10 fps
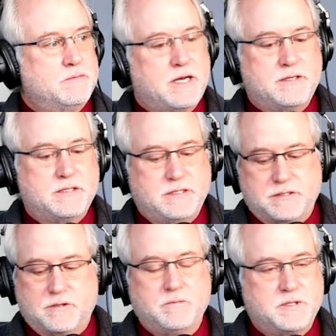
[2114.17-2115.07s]
Now that this
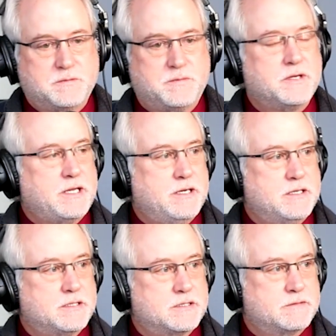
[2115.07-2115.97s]
group is building
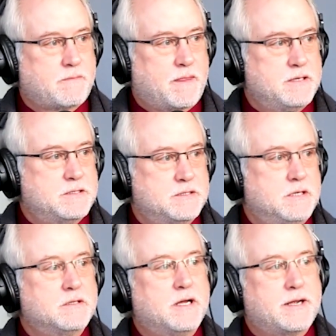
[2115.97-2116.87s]
this is
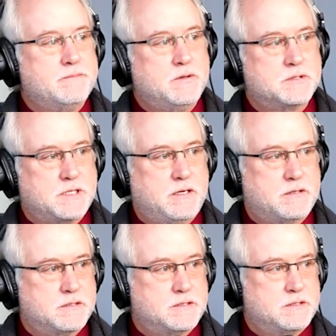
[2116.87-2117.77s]
unlike most
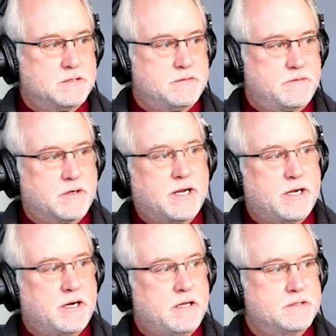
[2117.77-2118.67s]
others. This Flaherty and
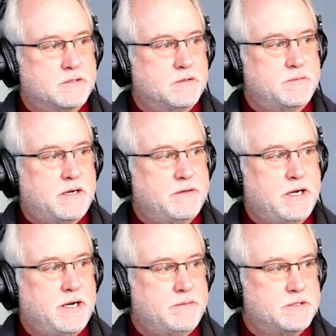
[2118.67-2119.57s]
Collins group out of
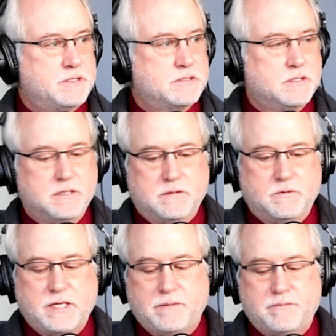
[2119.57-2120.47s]
Indianapolis,
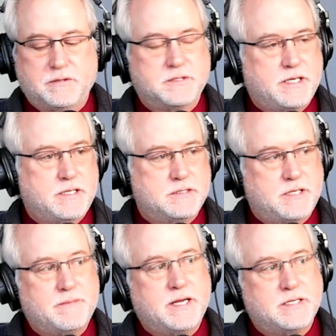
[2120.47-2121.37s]
when they build these,
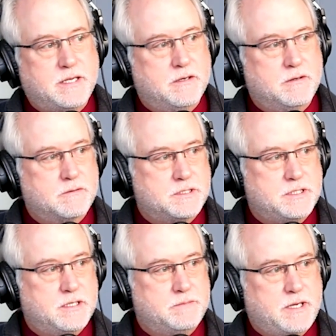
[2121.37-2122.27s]
they maintain
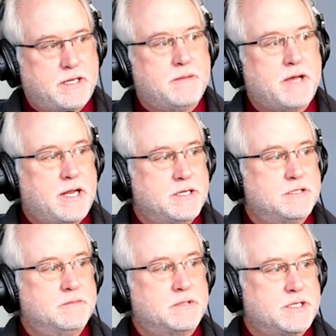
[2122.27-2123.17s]
ownership and they manage
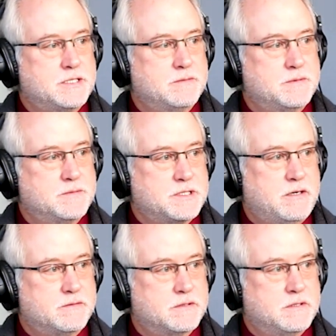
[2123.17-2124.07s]
them and lease them
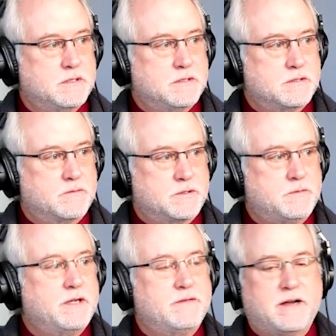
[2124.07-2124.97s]
themselves. So for
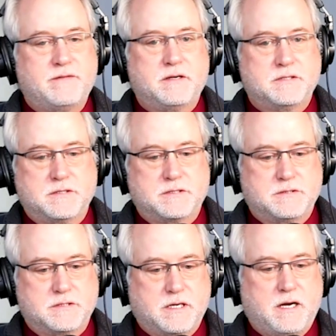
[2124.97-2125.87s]
25 years,
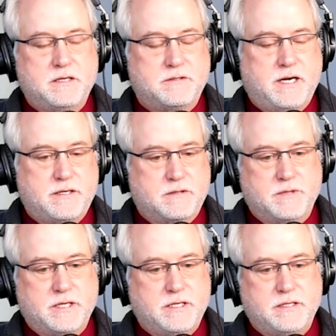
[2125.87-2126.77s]
there's a contractor
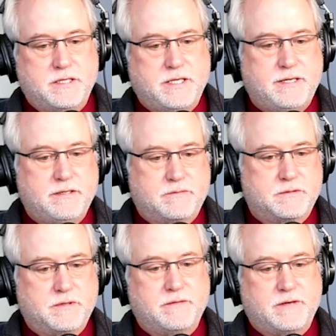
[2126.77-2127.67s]
written into the deed that for
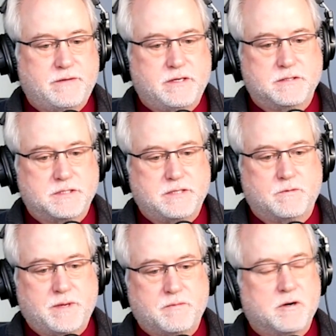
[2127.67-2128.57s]
25 years, these will
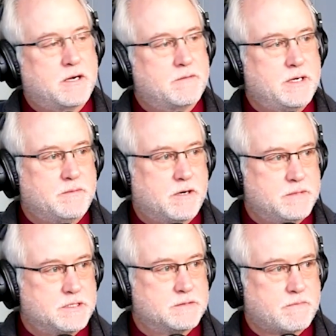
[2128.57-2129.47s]
be market rate
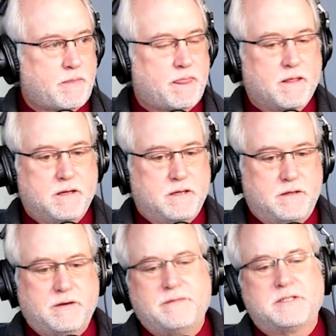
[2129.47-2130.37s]
apartments.
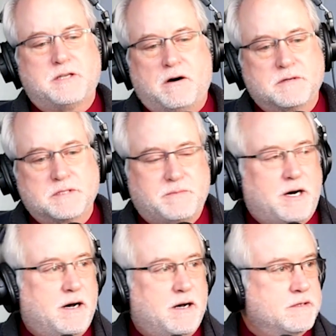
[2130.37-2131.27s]
They're going to have a dog
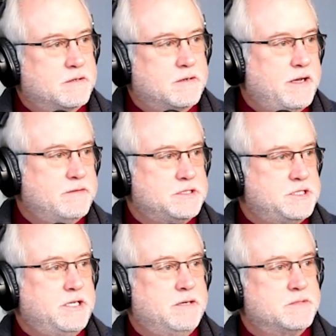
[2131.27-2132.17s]
spa. They're going to have a
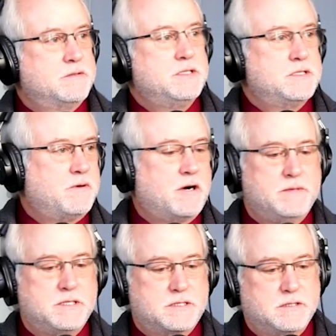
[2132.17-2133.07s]
gym. So these
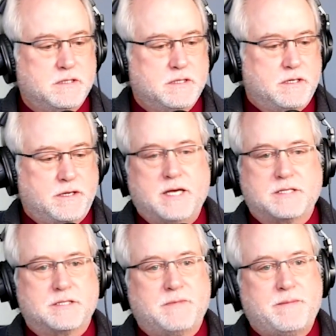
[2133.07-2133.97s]
apartments,
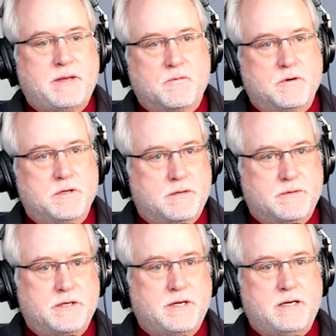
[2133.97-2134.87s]
yes, it may be more than a
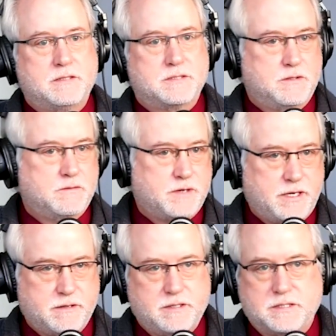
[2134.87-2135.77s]
rental house over
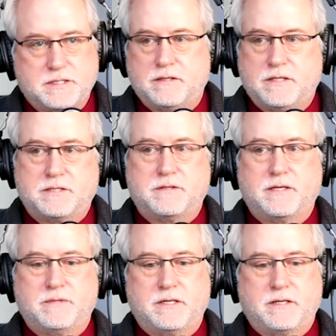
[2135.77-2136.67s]
here in this other district,
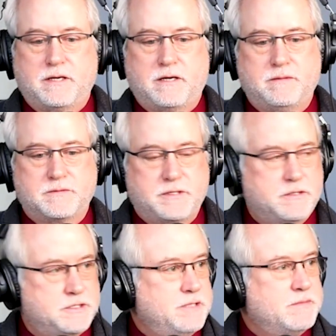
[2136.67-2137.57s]
but it comes with your
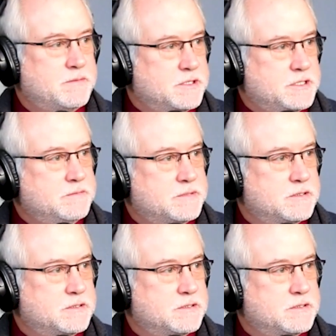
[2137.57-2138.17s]
gym memberships.